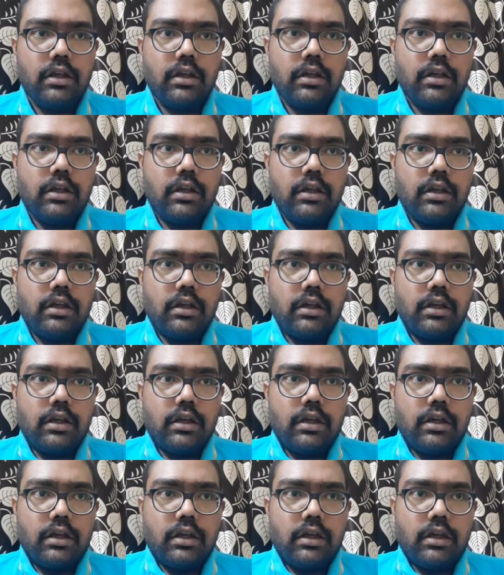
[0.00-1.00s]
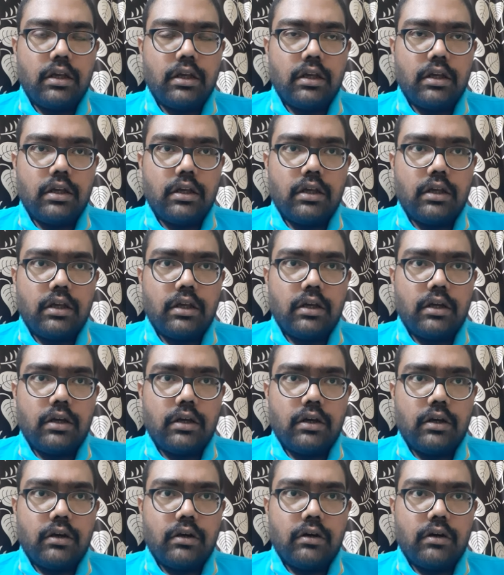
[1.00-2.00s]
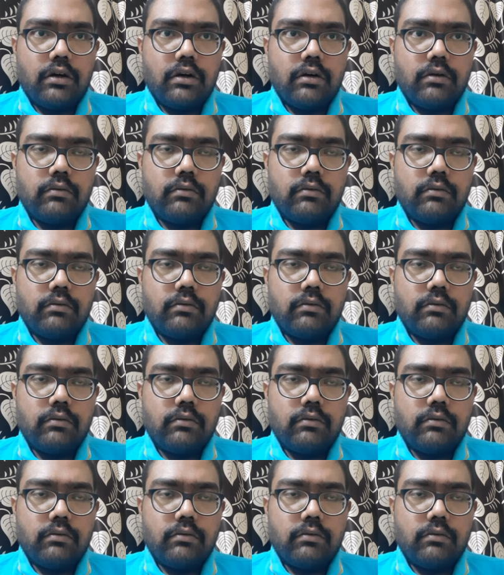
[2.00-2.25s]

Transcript: No one is speaking in this clip.